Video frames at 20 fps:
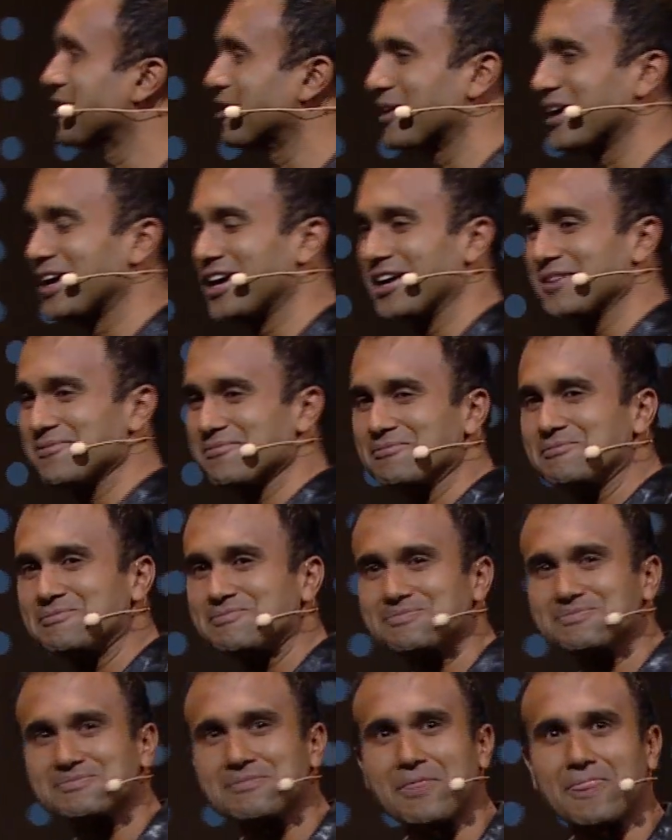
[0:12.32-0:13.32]

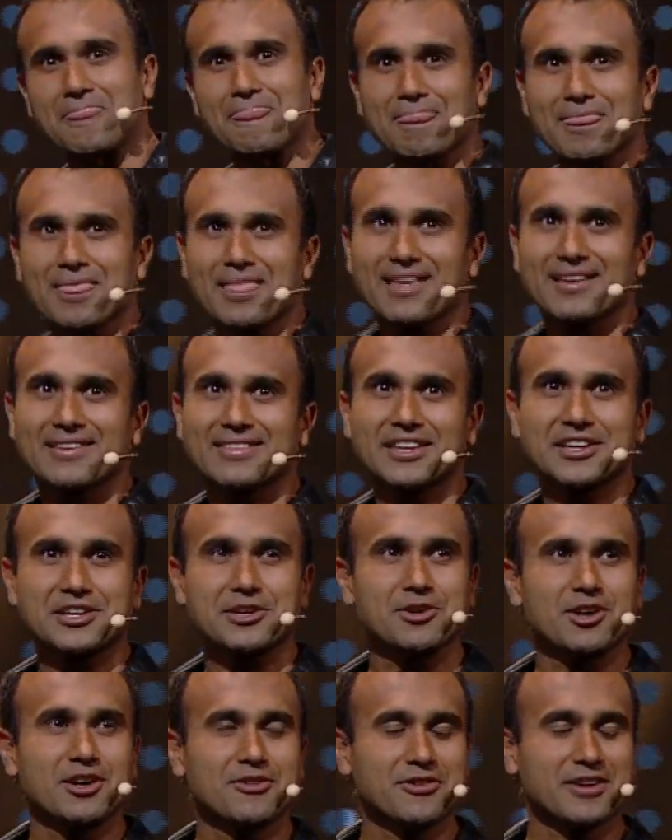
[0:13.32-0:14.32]

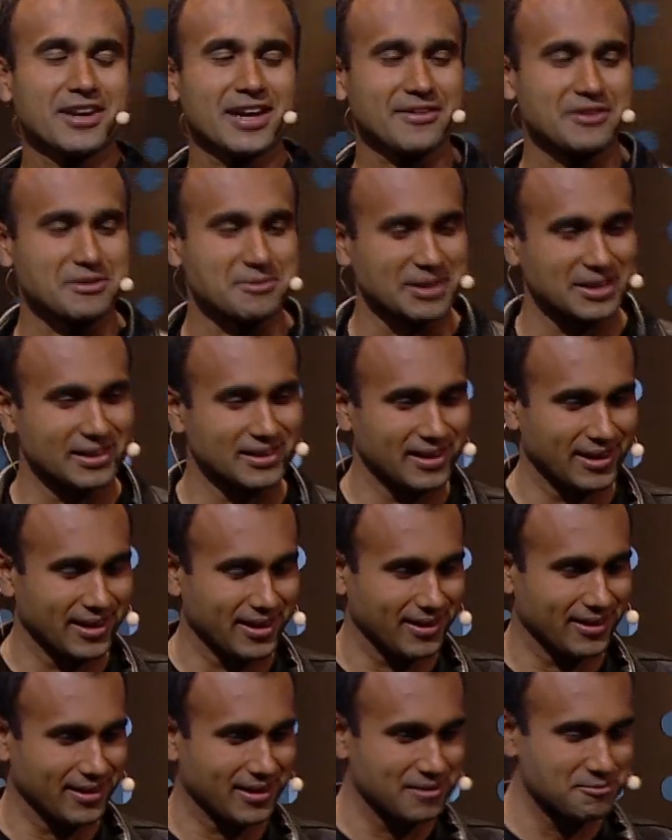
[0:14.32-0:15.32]
Thank you all for having me
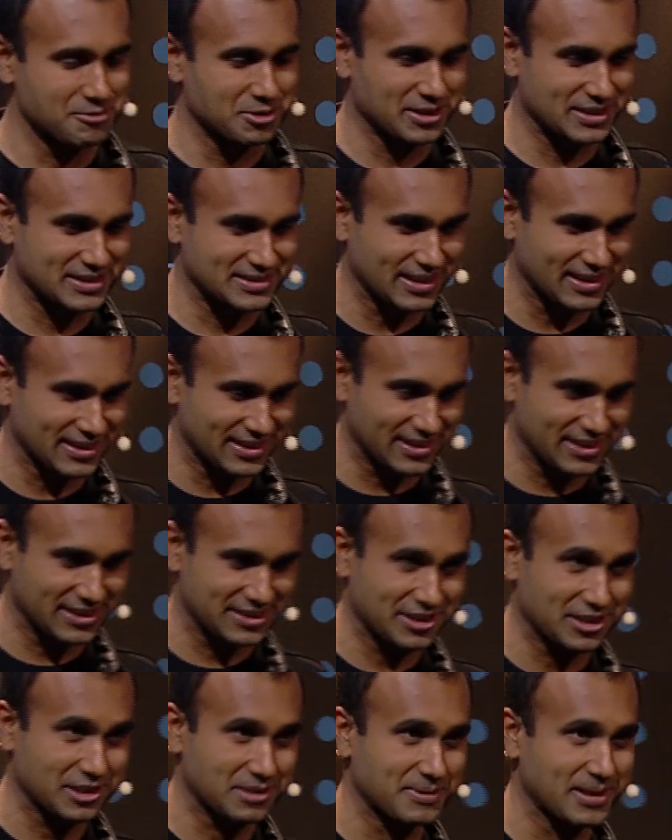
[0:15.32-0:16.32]
today. I'm really excited today
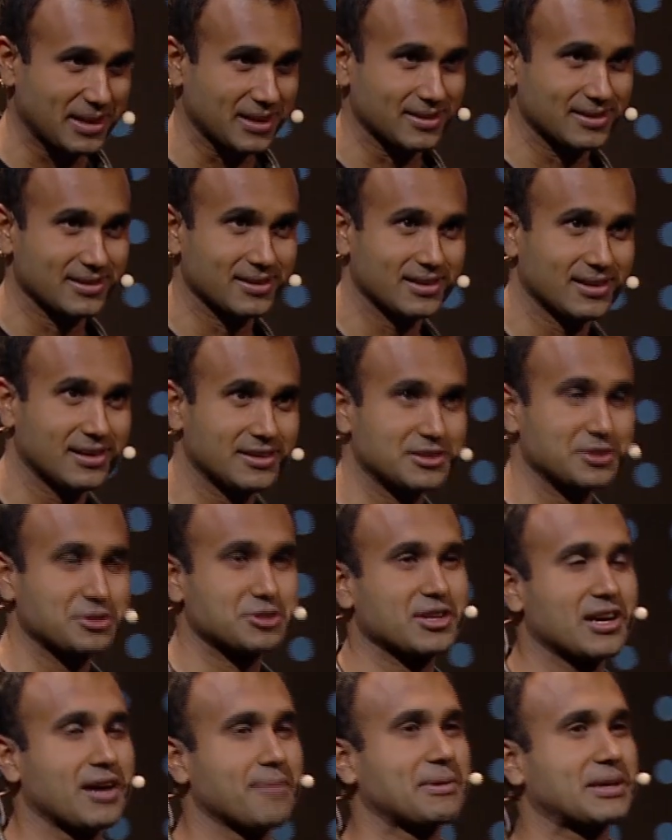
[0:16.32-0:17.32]
to talk about a
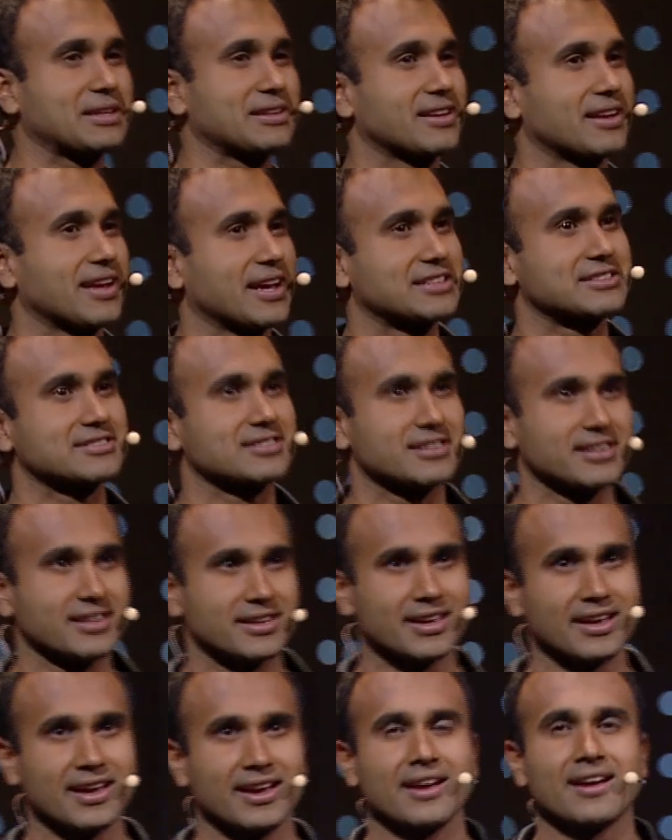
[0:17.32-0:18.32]
new topic that
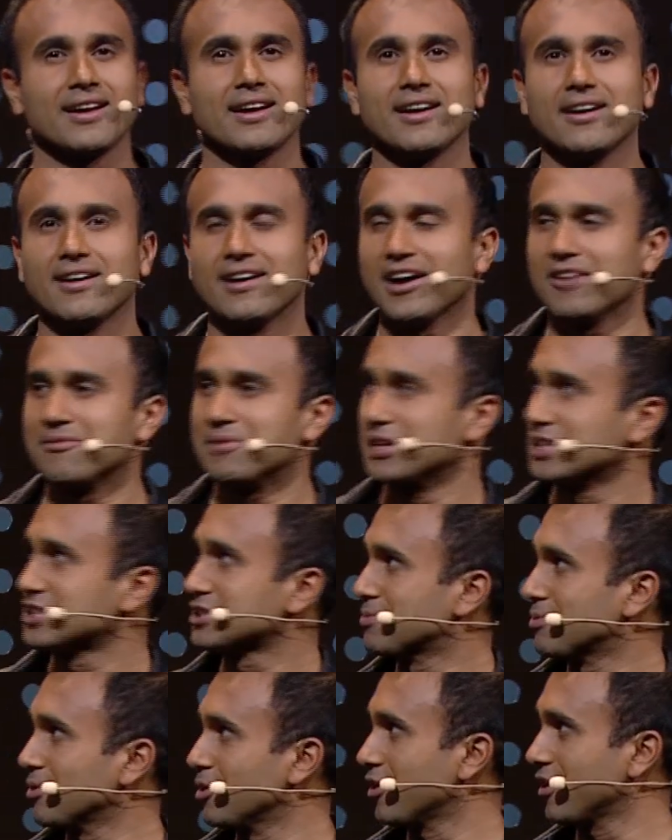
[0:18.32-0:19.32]
actually I've been
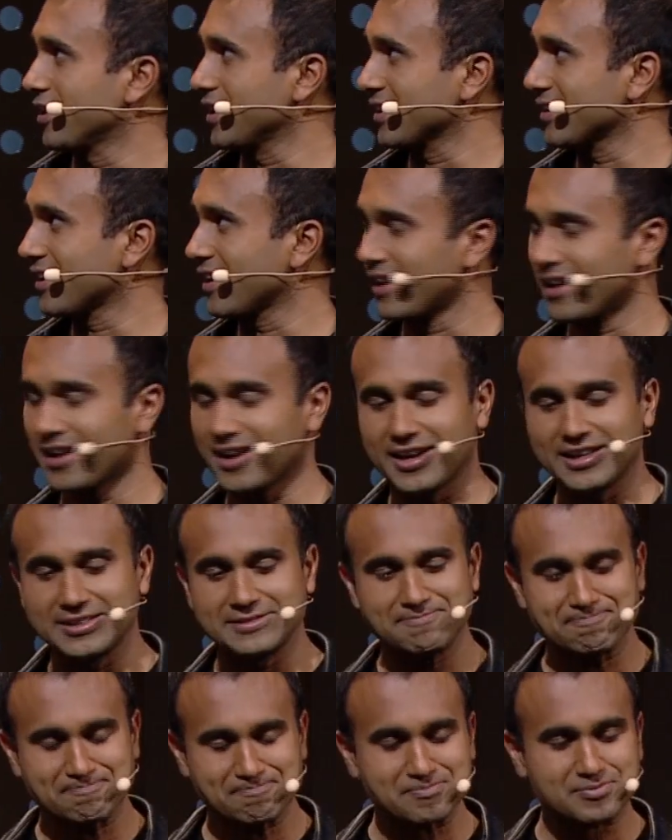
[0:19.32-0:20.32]
exploring,
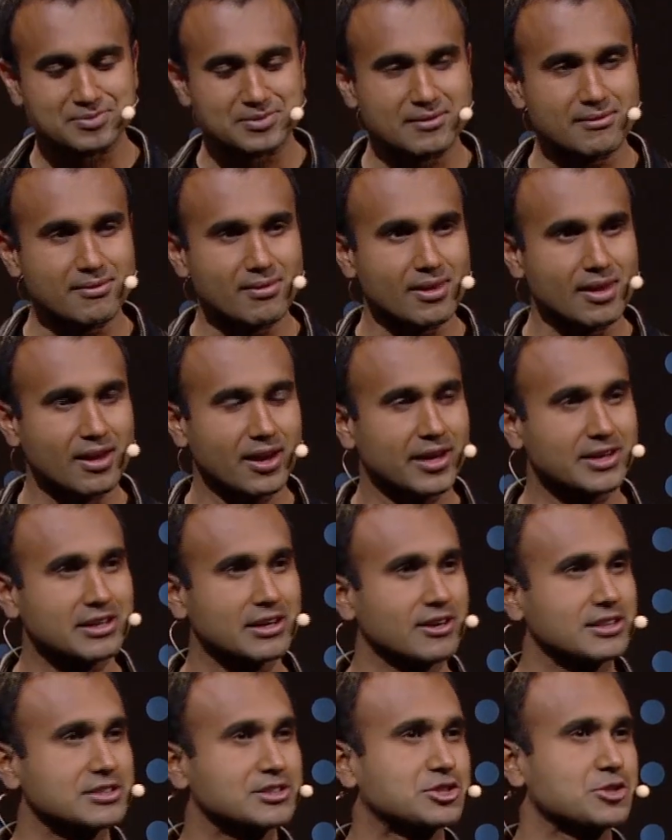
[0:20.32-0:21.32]
and I
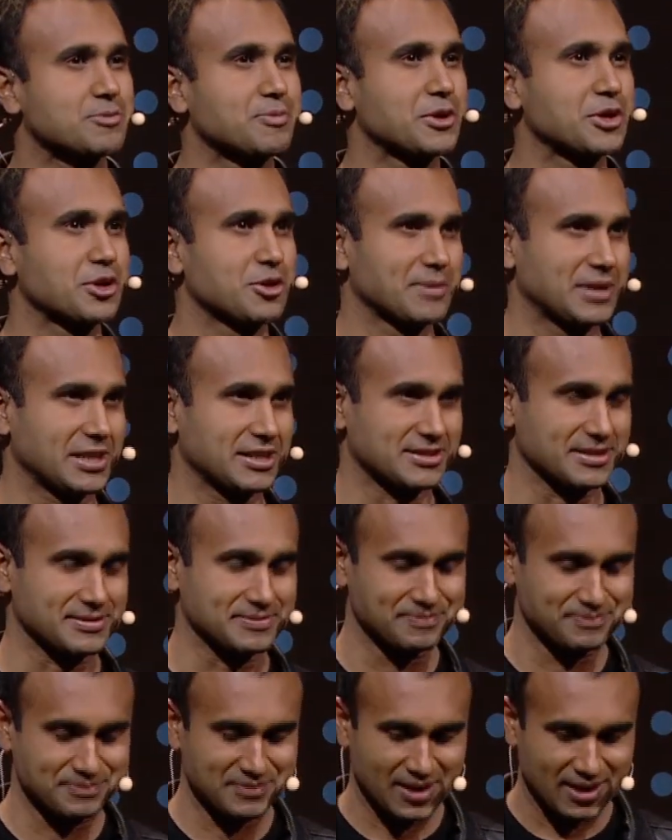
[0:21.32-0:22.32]
call it
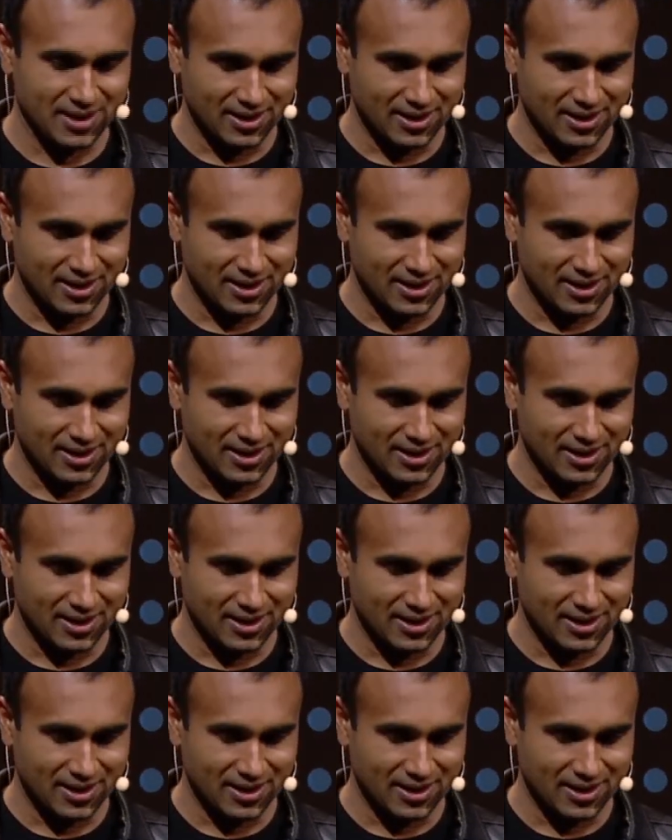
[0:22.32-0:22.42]
superhumanism.